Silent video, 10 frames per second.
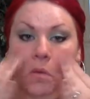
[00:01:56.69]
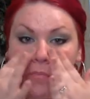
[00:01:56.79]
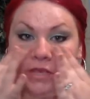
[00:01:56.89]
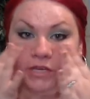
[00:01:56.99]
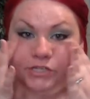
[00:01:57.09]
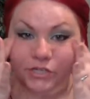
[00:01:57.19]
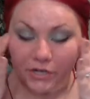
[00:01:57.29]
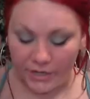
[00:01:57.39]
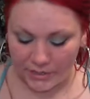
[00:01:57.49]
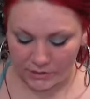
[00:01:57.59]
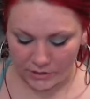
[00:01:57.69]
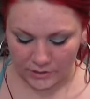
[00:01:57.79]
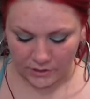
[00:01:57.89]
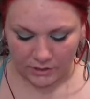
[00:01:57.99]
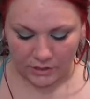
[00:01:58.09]
Make sure your hands are
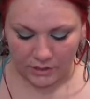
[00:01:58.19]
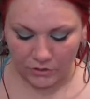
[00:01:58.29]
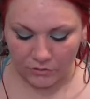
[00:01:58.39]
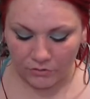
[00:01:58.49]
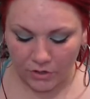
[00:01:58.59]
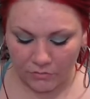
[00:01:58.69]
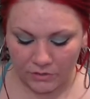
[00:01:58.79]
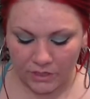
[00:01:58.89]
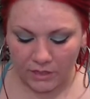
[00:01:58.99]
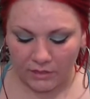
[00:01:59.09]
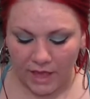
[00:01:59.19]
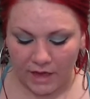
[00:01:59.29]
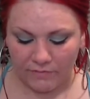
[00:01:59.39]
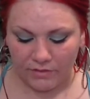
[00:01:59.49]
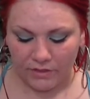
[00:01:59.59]
clean. You don't need a lot
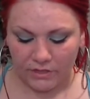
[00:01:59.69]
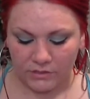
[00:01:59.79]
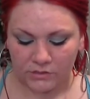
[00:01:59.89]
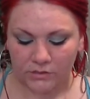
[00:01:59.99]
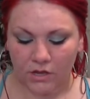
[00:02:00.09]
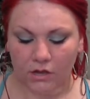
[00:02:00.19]
of this.